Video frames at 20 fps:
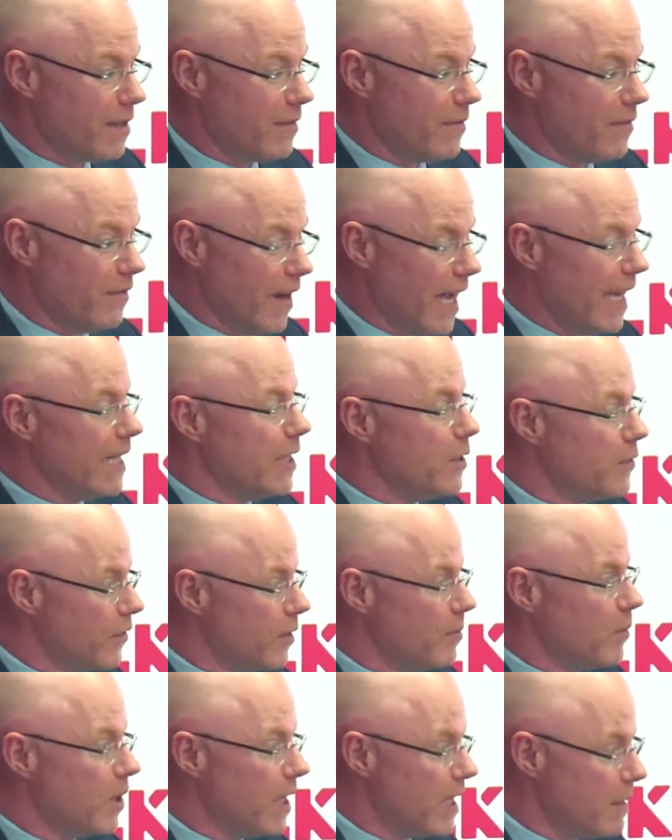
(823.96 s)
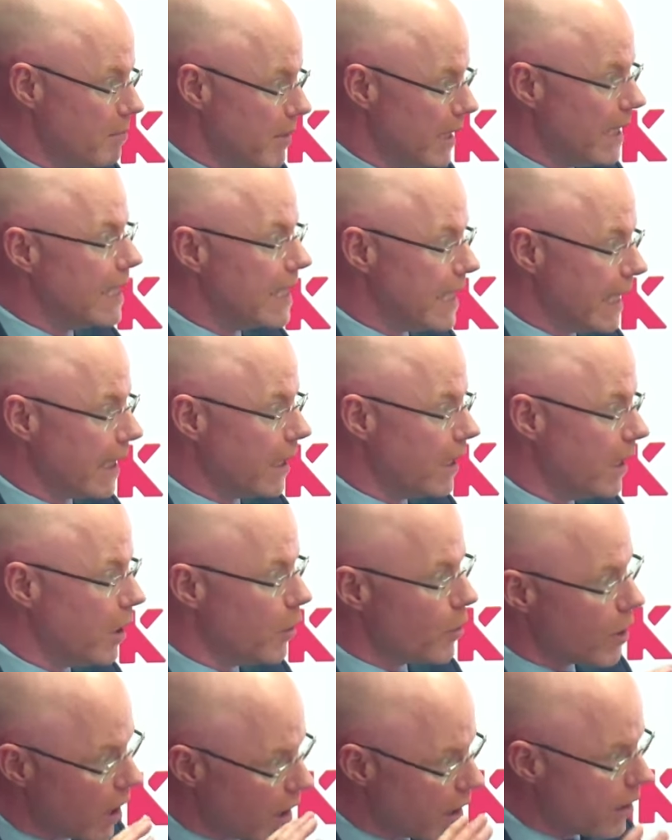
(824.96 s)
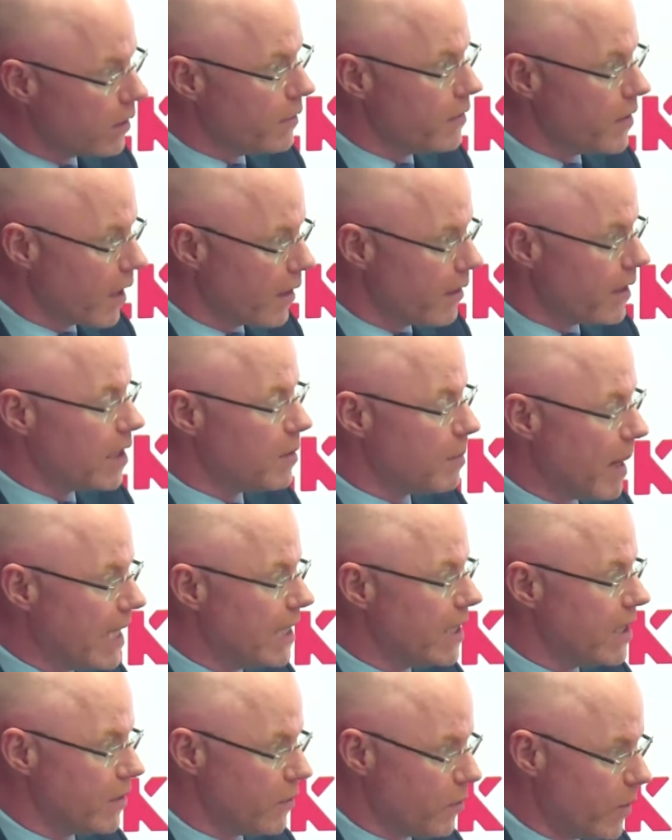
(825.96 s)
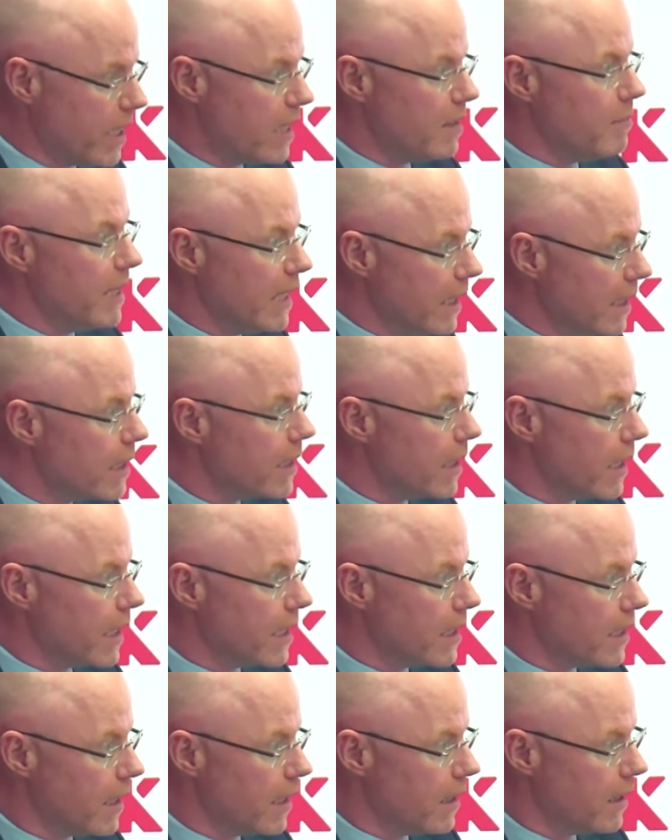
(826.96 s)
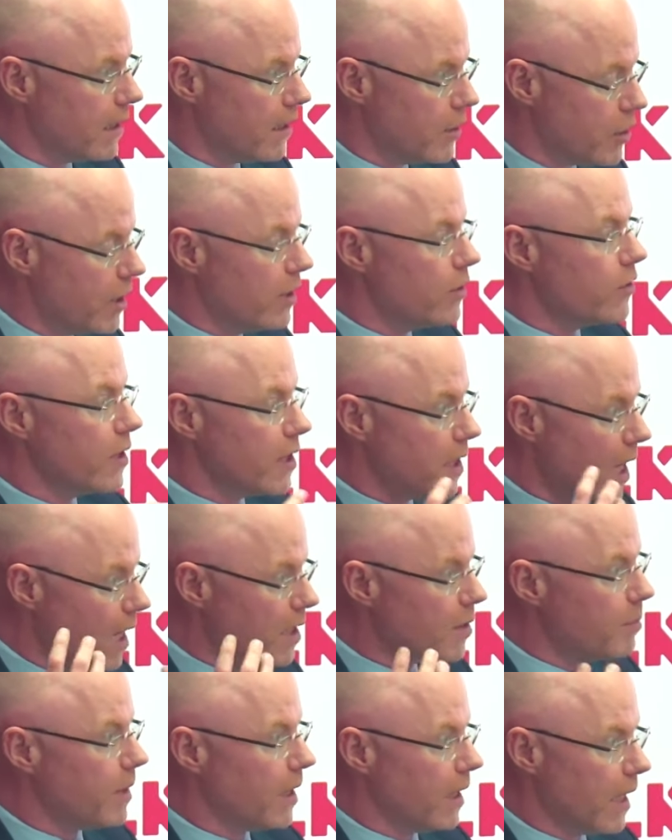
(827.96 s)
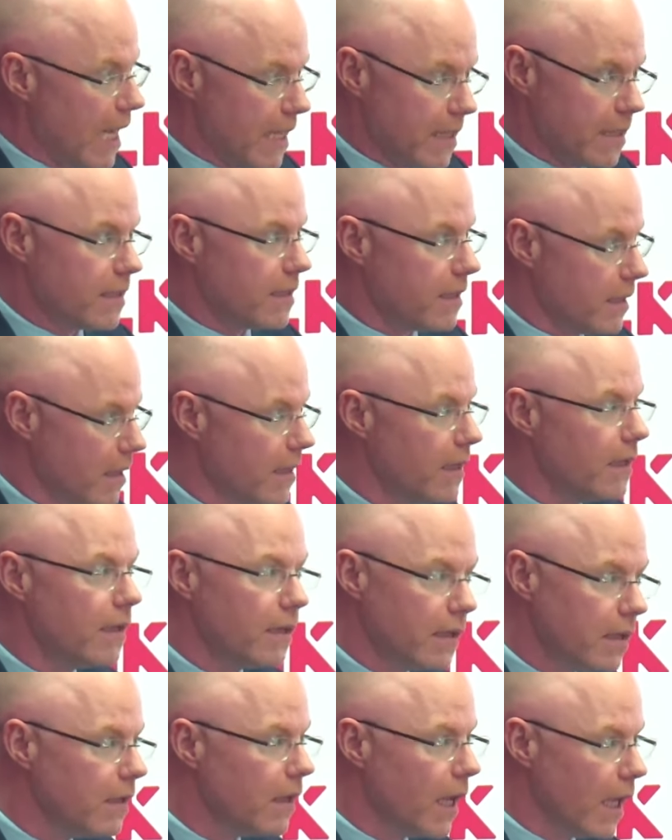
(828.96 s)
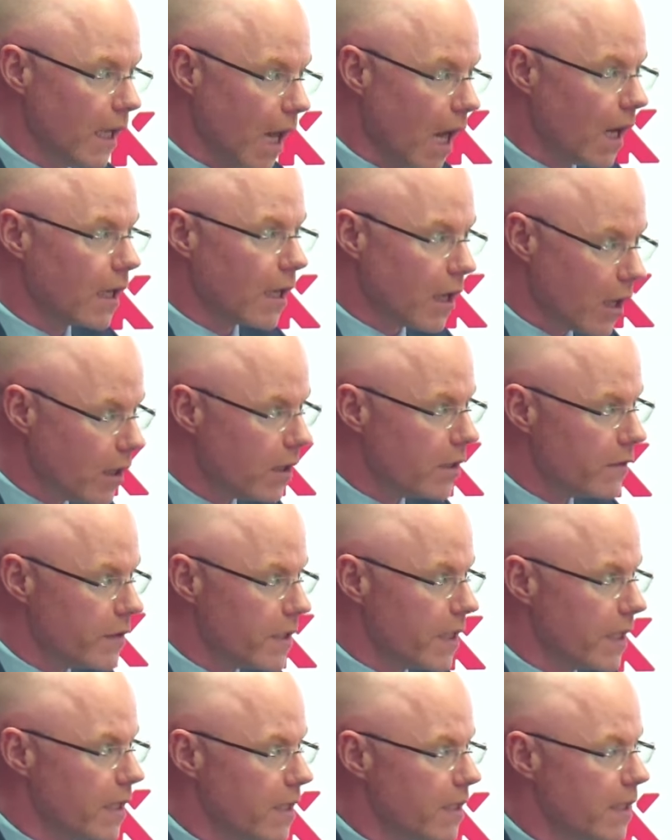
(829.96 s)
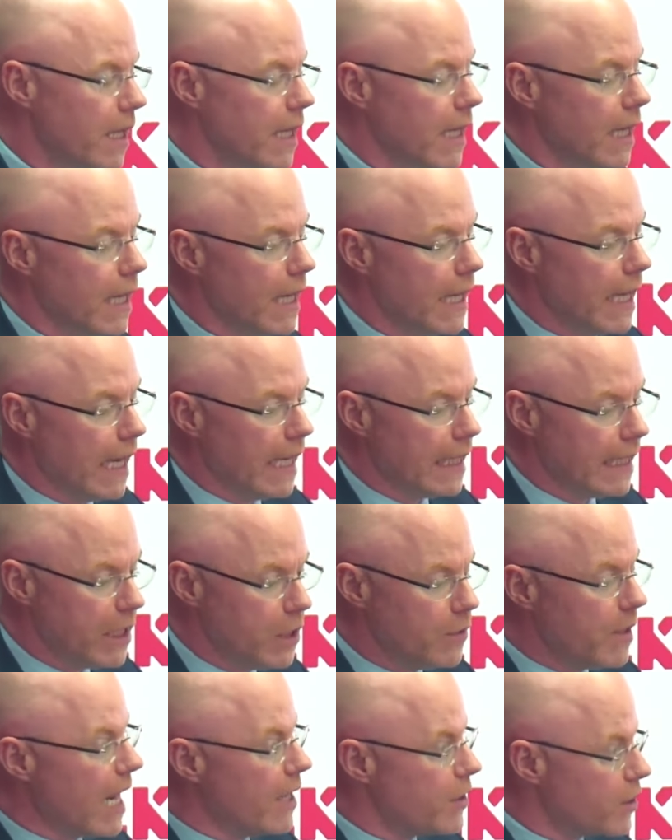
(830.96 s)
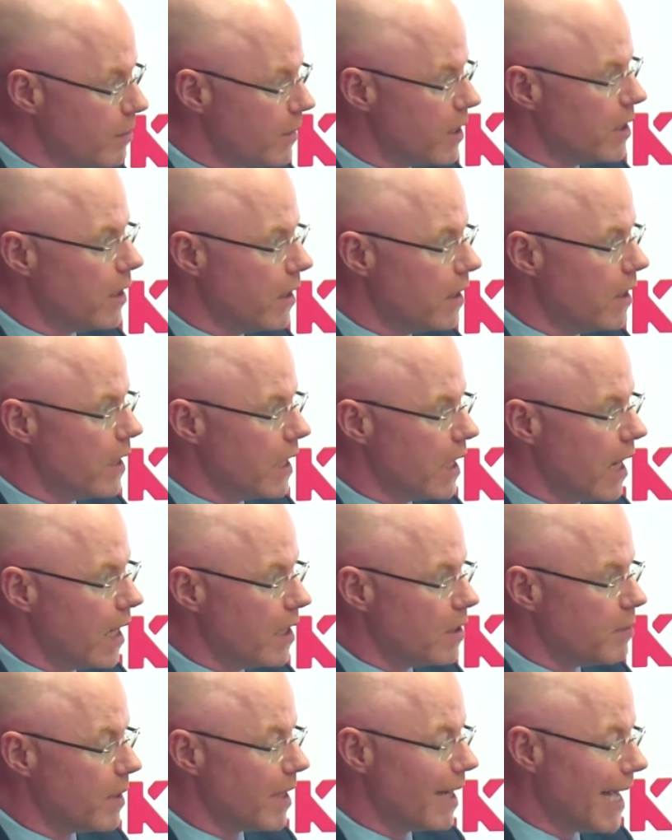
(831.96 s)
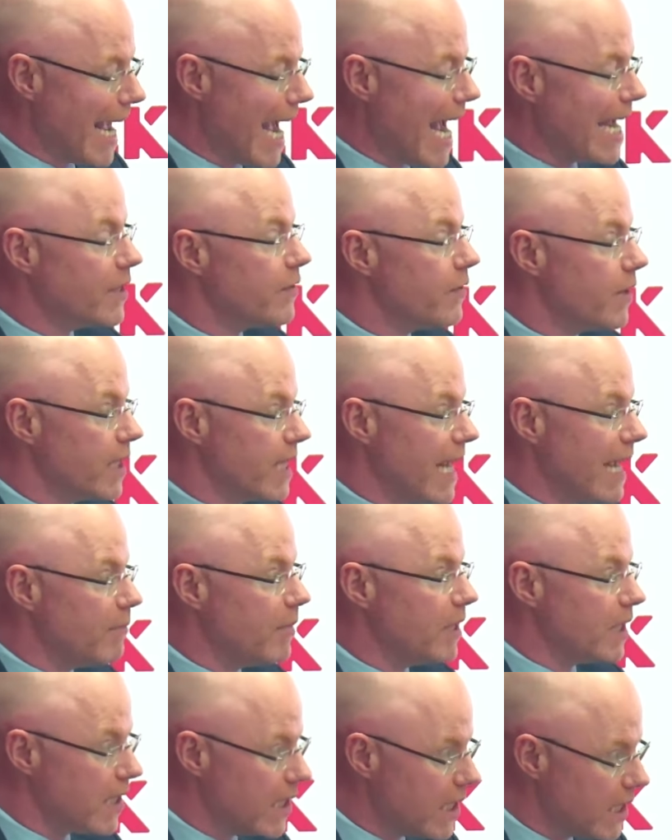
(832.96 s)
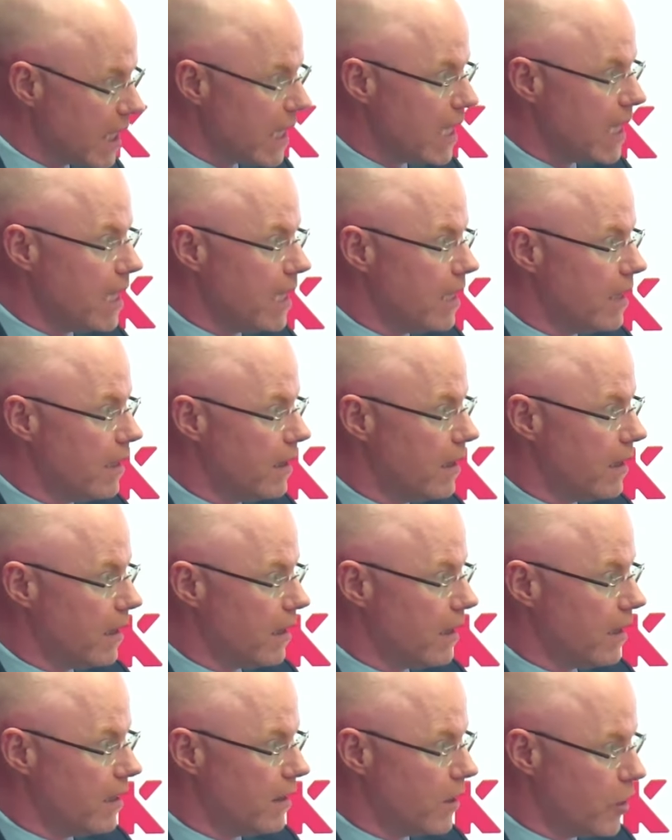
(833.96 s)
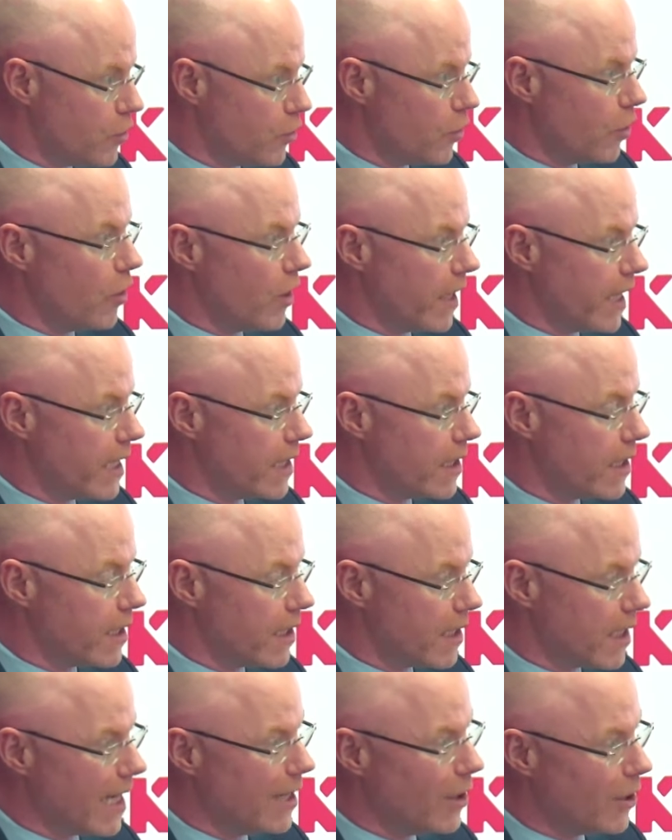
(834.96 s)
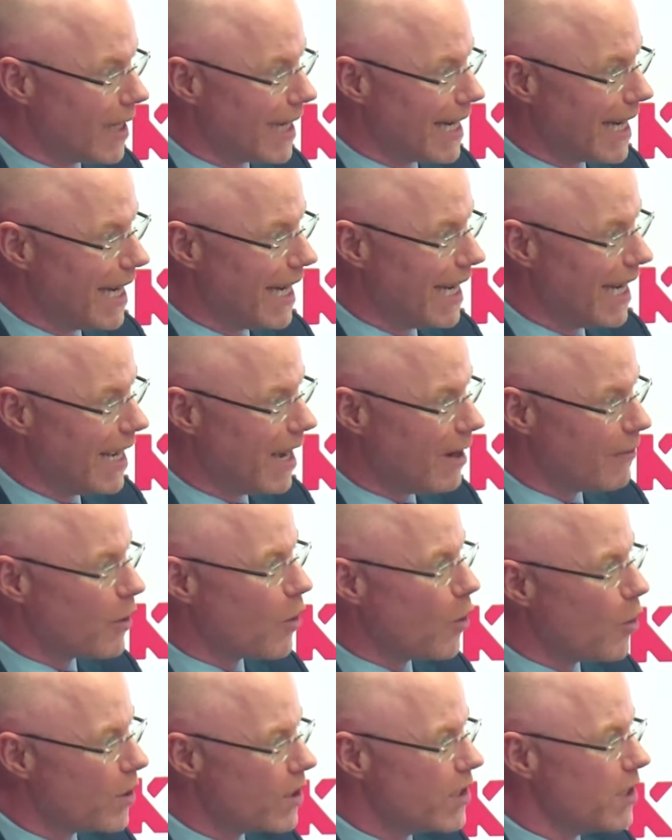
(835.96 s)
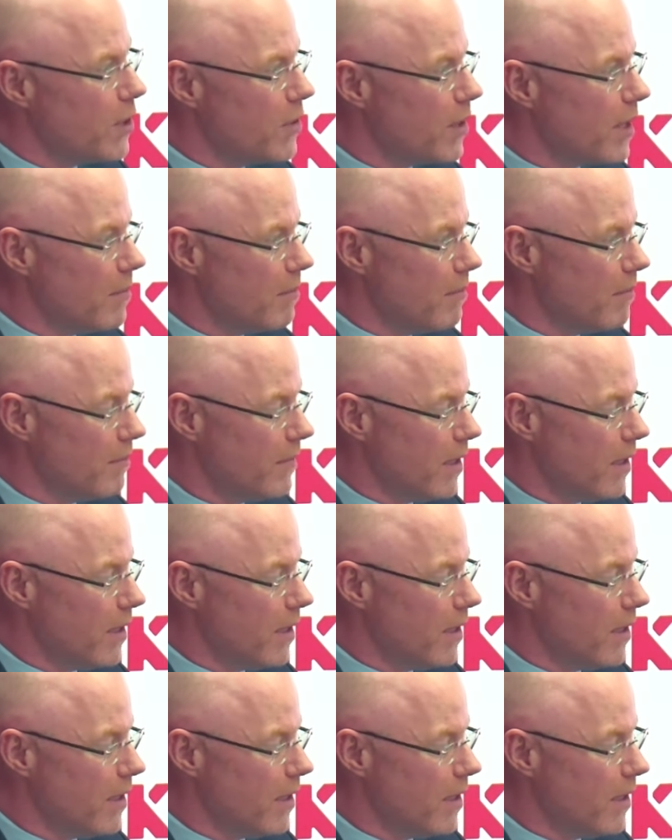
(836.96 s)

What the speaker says: value for money building. You know, curves are expensive when you build things. And the Children's Hospital has a lot of curves in it. The new National Maternity Hospital, I asked, for example, to see the drawings to say, look, of course, you can.